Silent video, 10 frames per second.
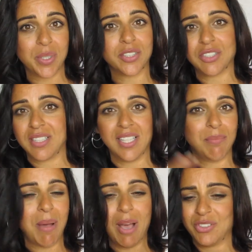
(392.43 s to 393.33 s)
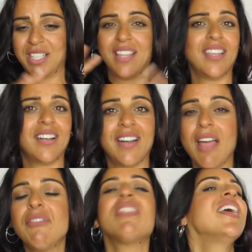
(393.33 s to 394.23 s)
where to sleep, how to get there,
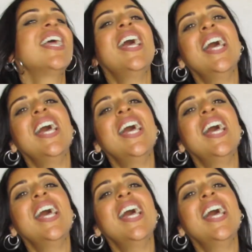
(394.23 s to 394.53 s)
everything,